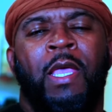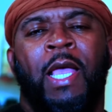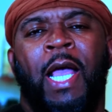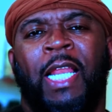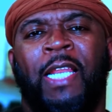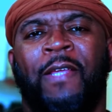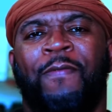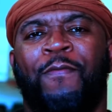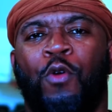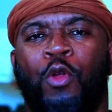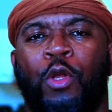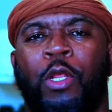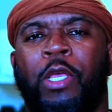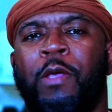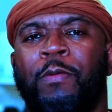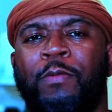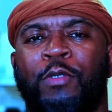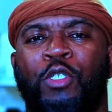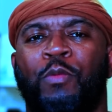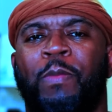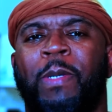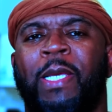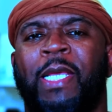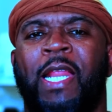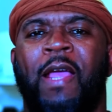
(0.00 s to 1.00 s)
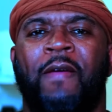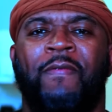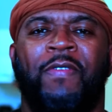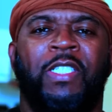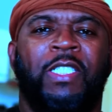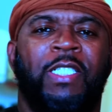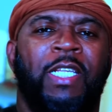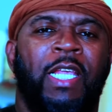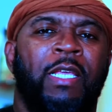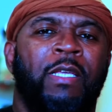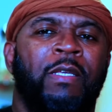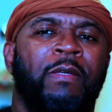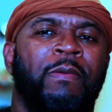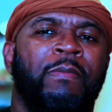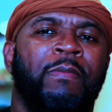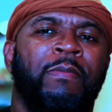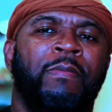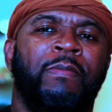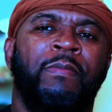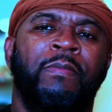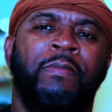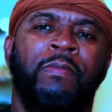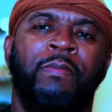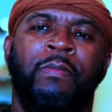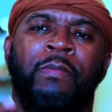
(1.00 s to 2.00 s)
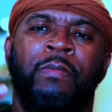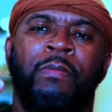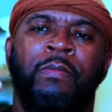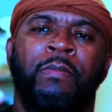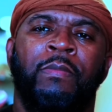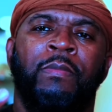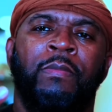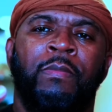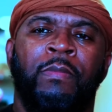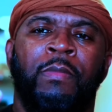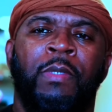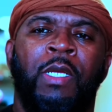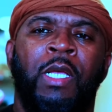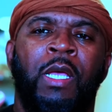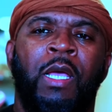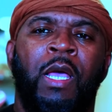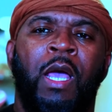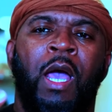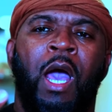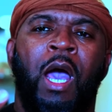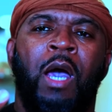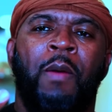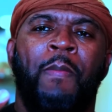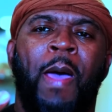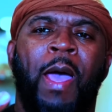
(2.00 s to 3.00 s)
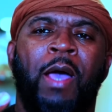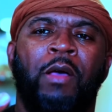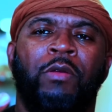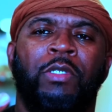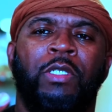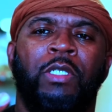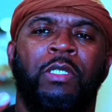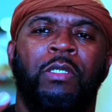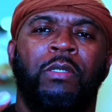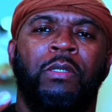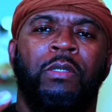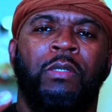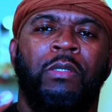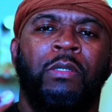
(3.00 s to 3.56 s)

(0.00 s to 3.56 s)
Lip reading: I look forward to hearing what you men have to say. I'm out.